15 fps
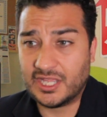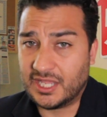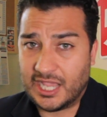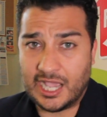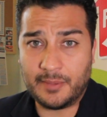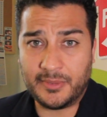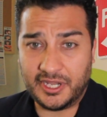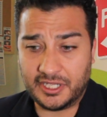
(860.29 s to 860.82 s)

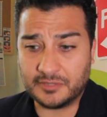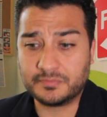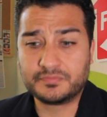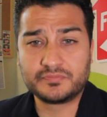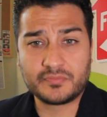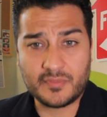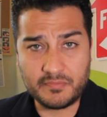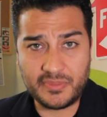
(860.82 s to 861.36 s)
I mean,
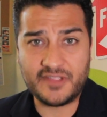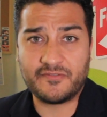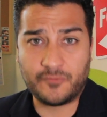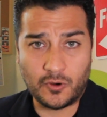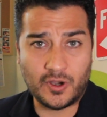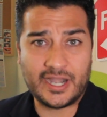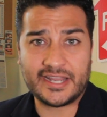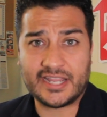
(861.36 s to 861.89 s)

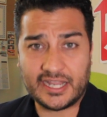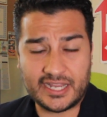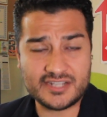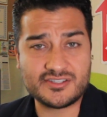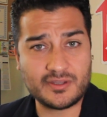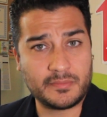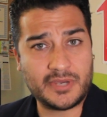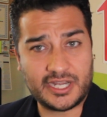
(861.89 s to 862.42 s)
before I can get
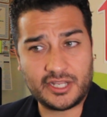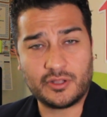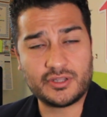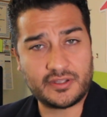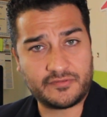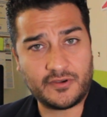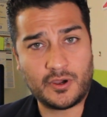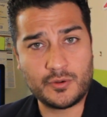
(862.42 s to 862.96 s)
somebody on
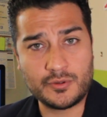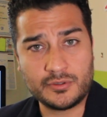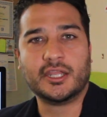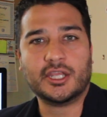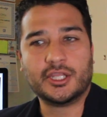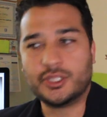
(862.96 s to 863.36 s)
the phone.